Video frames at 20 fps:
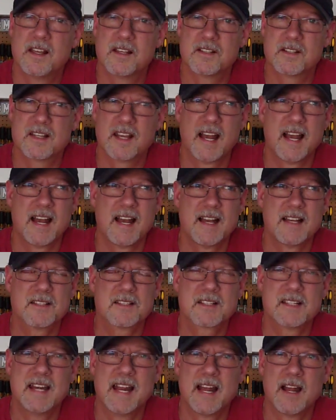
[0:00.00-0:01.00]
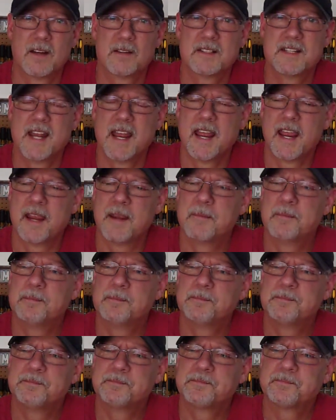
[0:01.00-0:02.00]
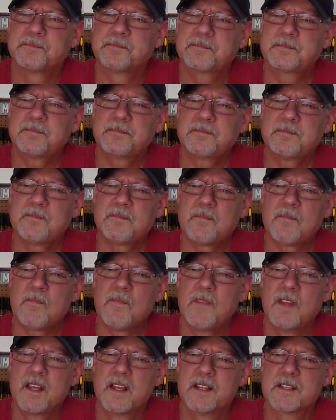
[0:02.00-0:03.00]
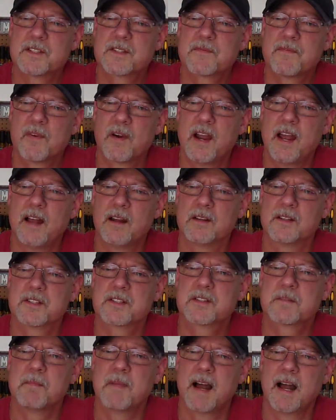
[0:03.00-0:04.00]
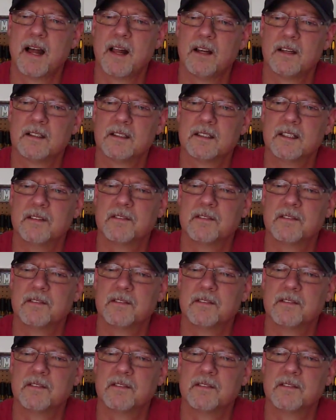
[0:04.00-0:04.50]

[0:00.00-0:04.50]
His eyes now tame, his frown a smile.